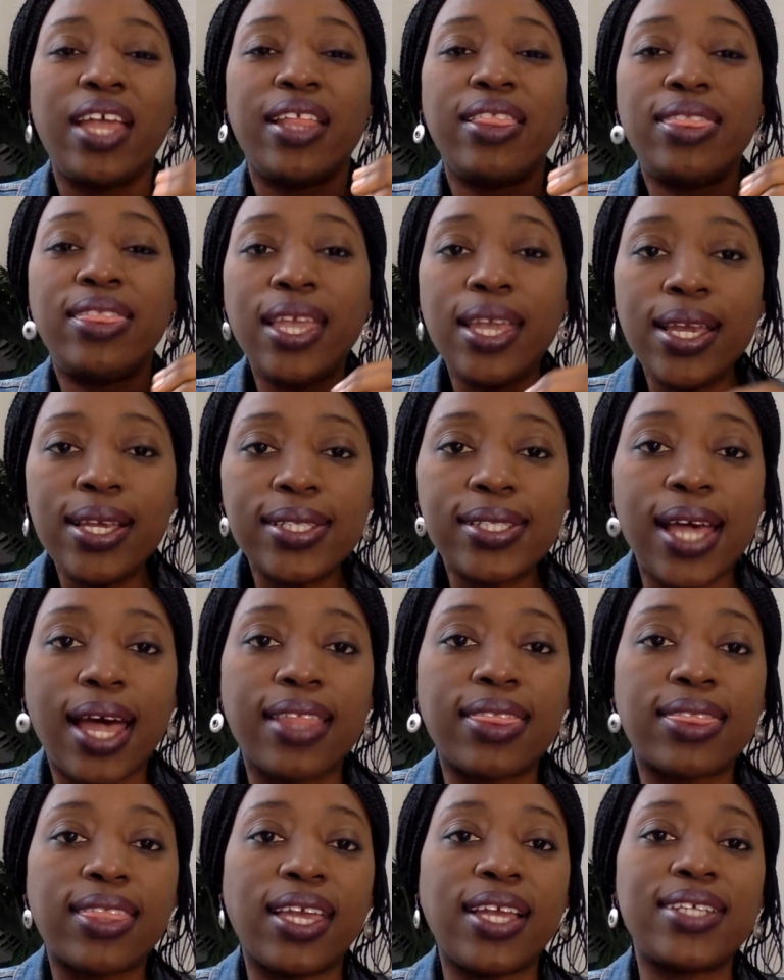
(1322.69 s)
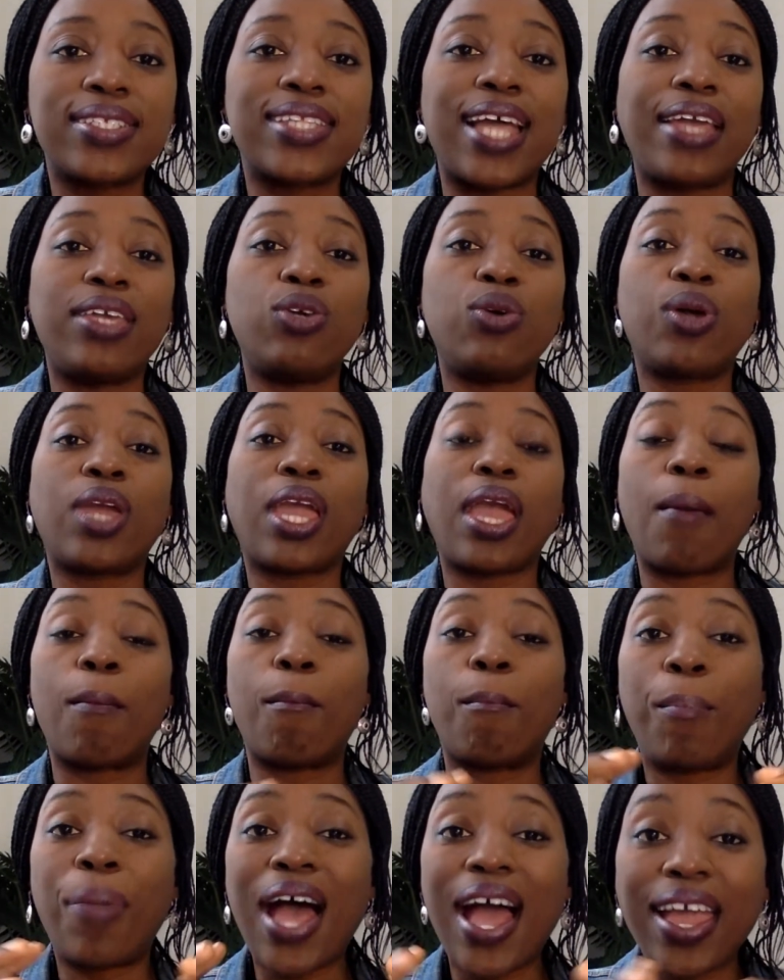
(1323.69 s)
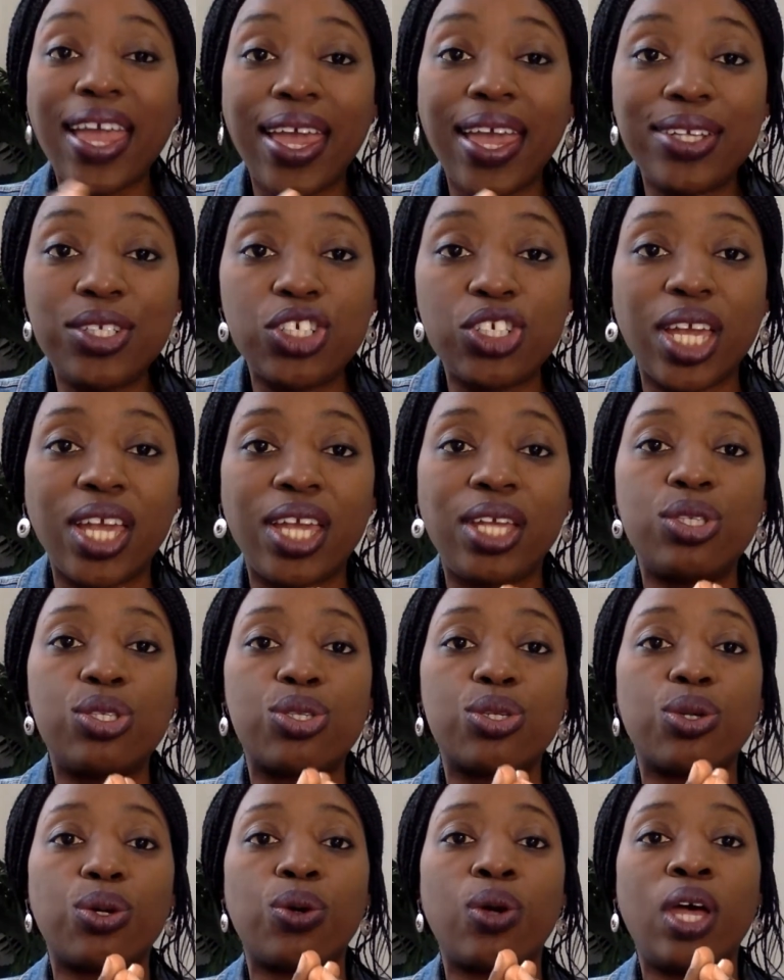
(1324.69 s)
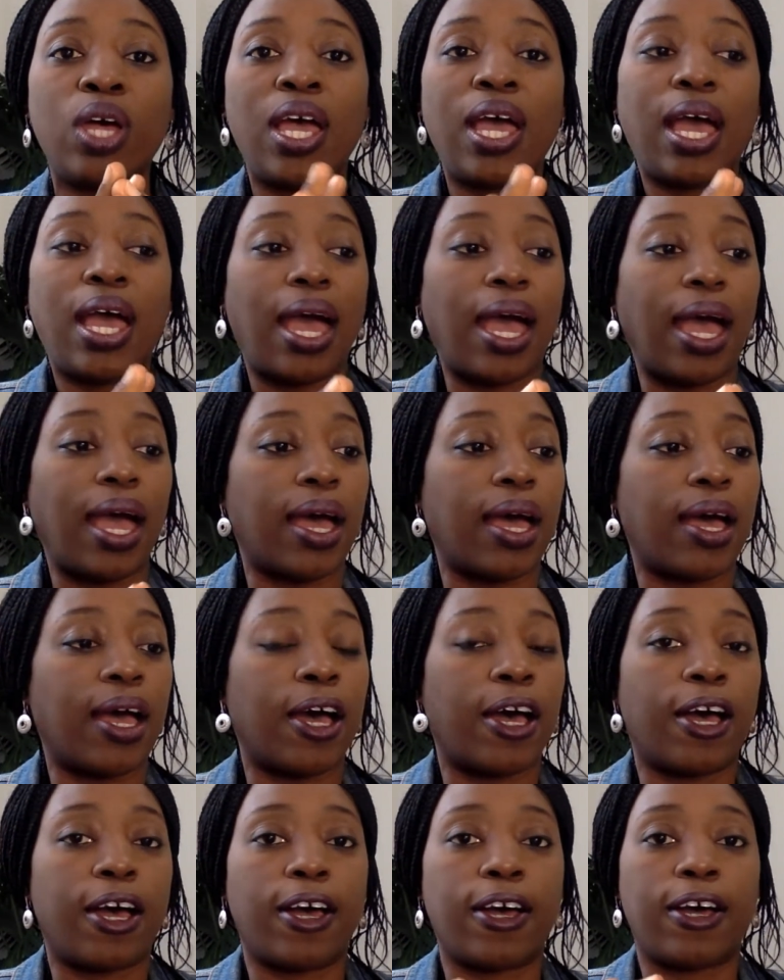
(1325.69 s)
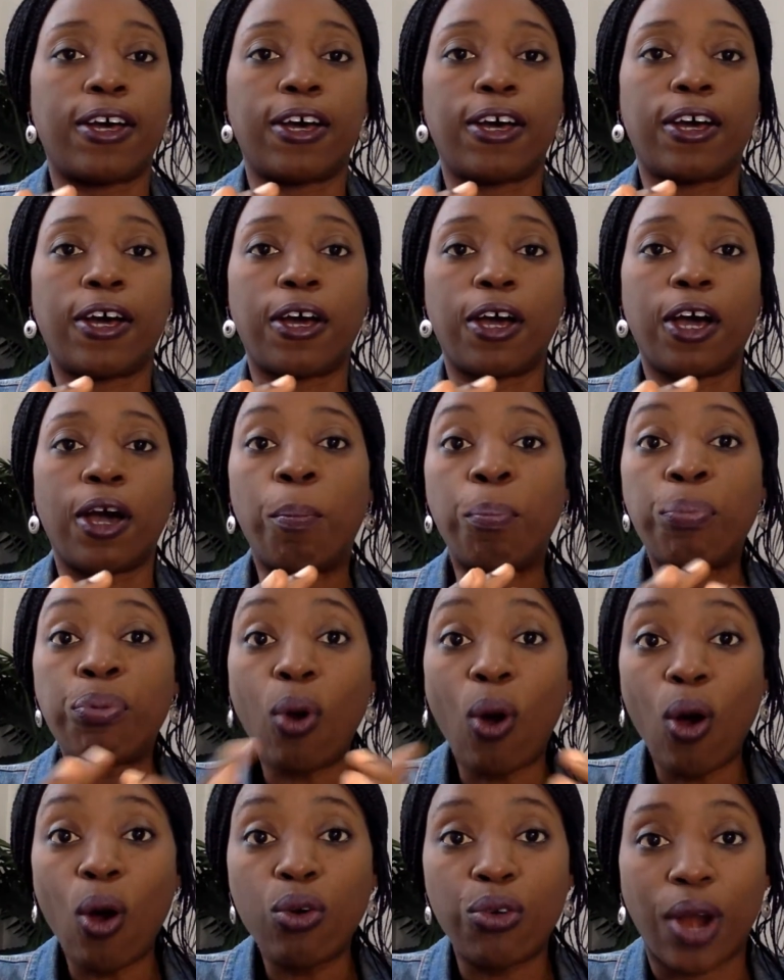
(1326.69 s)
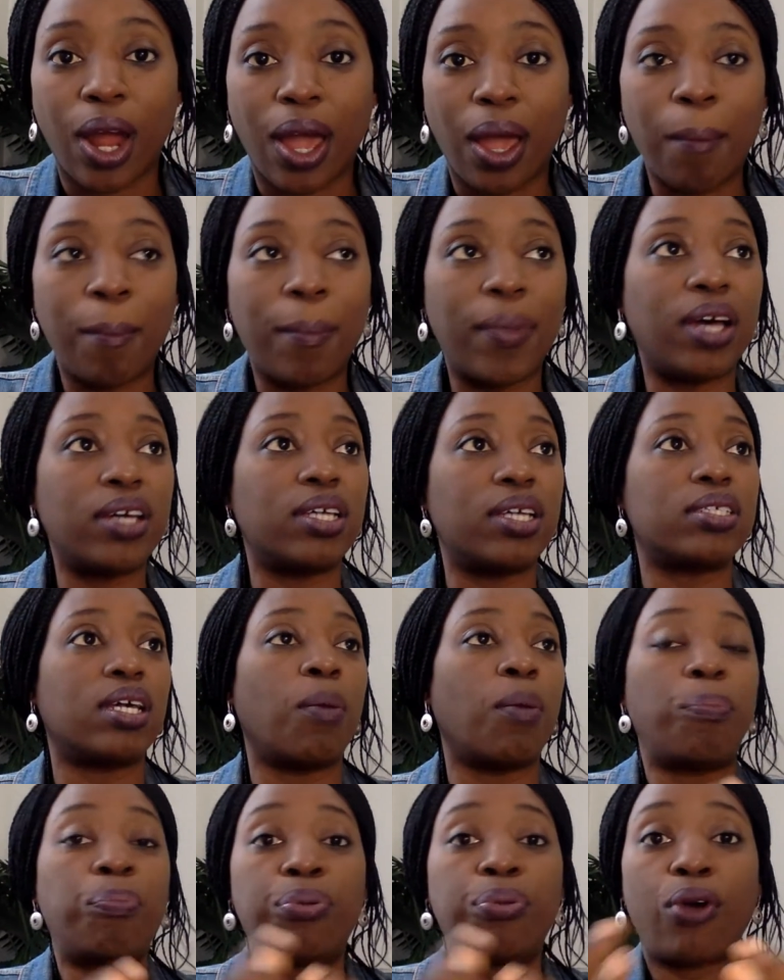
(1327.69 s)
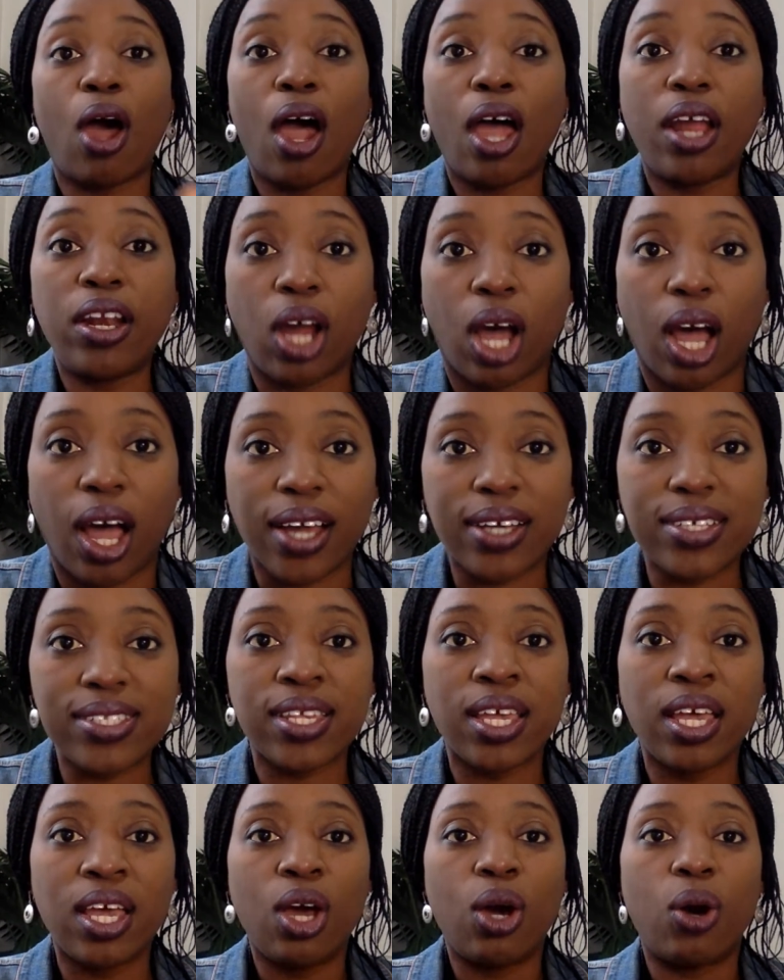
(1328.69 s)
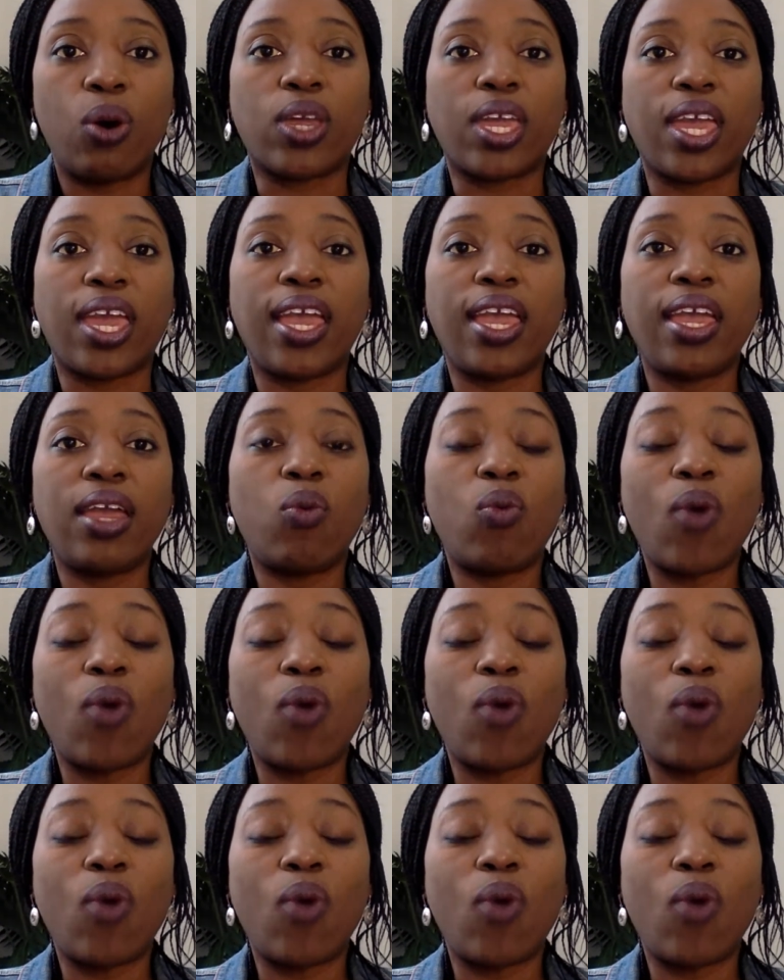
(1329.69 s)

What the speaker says: These are things that you can package into a program, a product, okay?